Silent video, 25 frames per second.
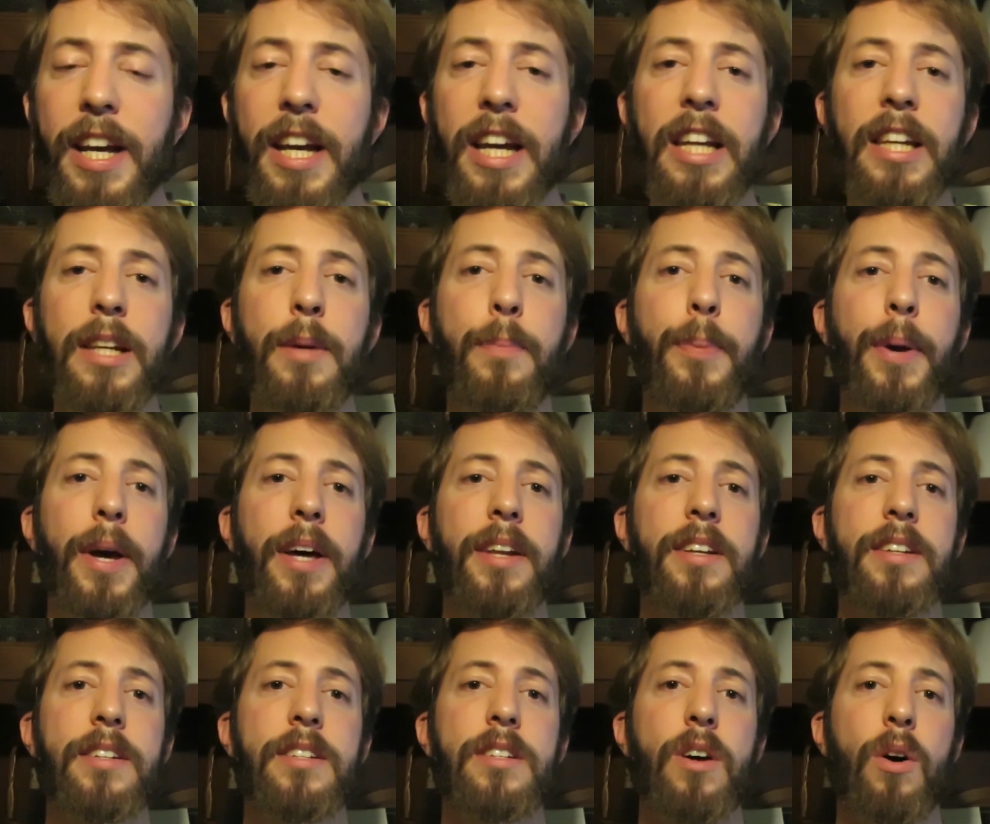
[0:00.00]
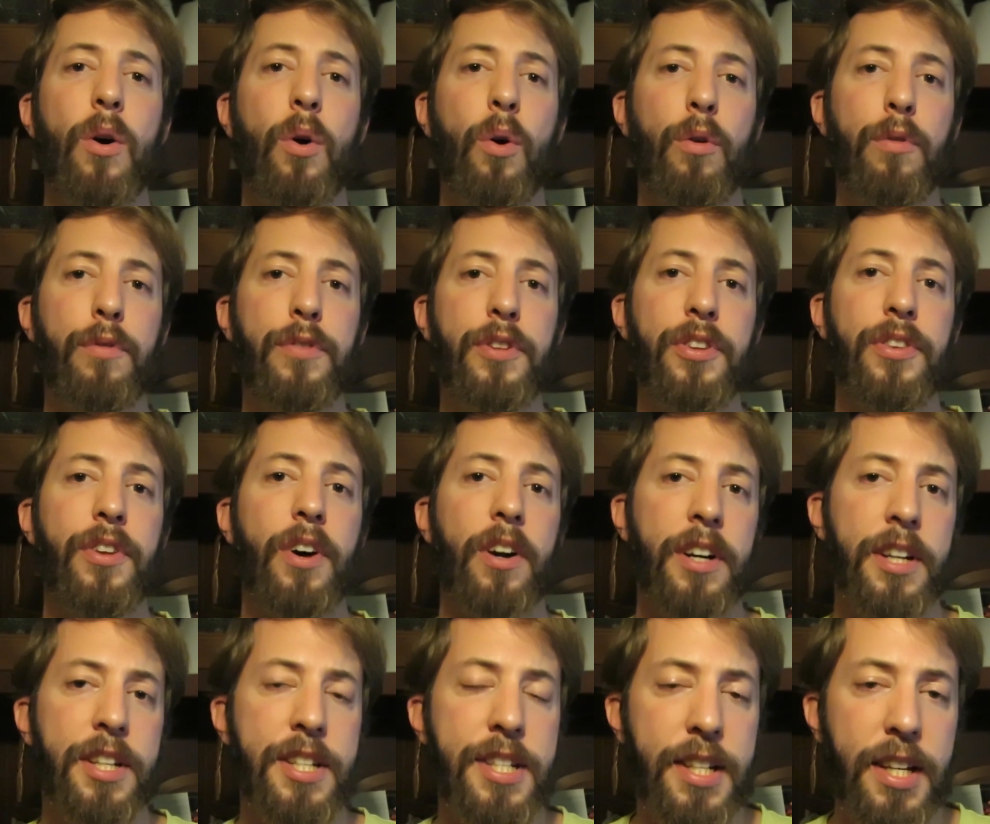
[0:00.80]
independent of the
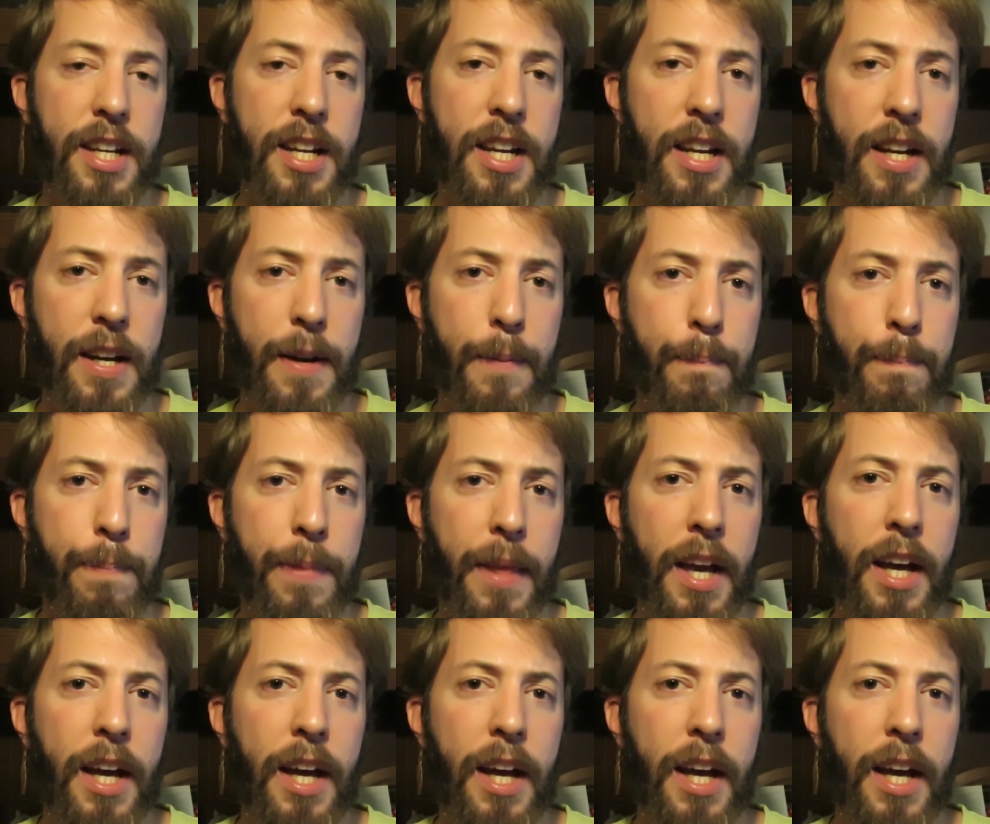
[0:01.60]
dark skin.